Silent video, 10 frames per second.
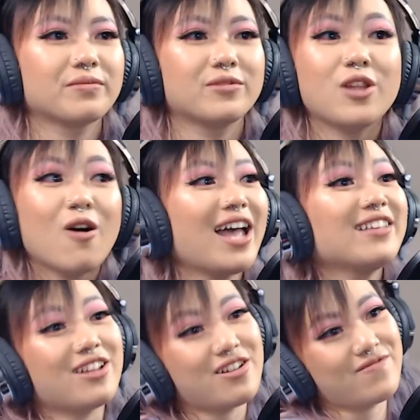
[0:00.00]
No, I
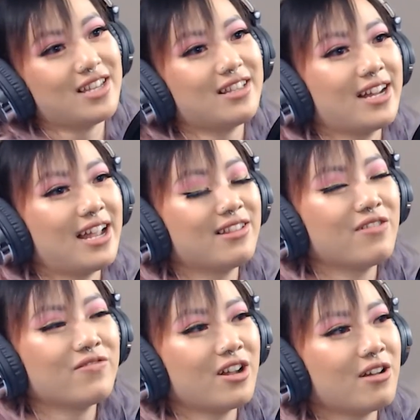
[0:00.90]
love it. Like I
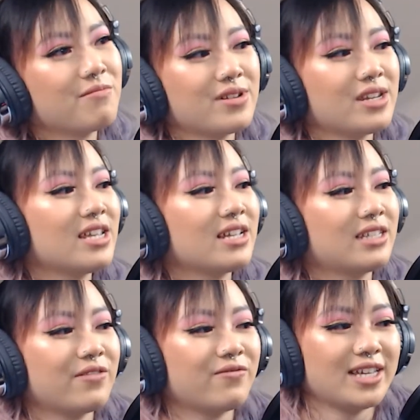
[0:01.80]
love the company and
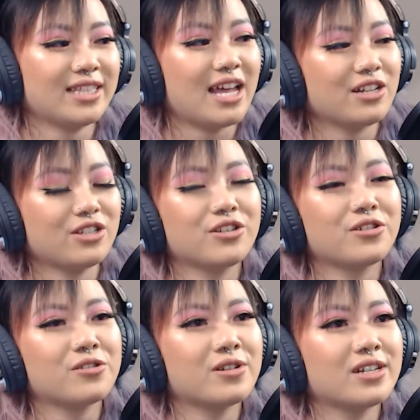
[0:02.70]
stuff like that
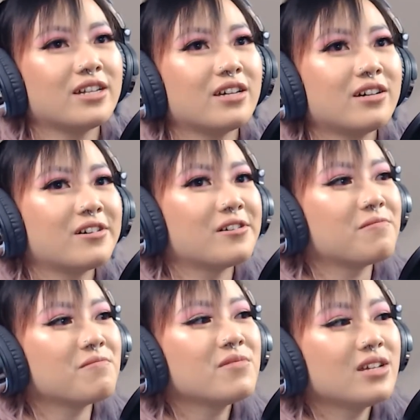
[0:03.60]
too. And
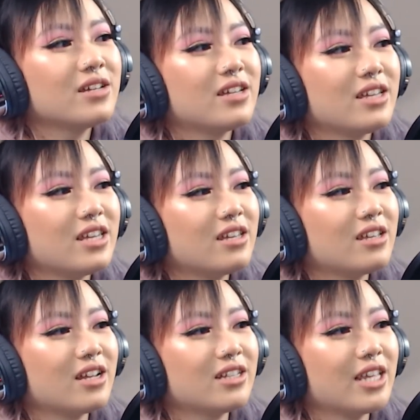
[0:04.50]

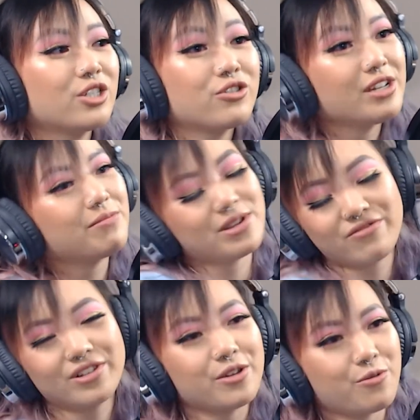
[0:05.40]
they treat me
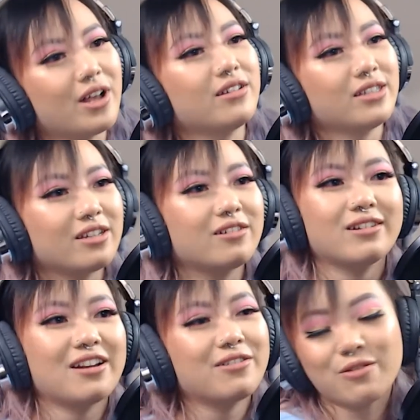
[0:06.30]
really well. So
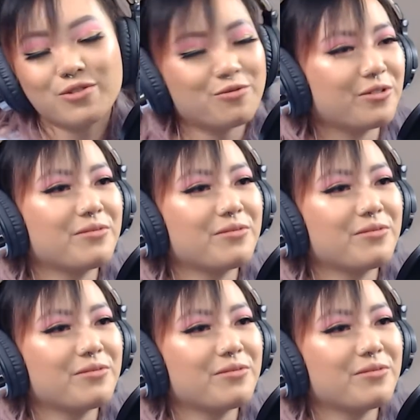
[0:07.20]
I wouldn't want to be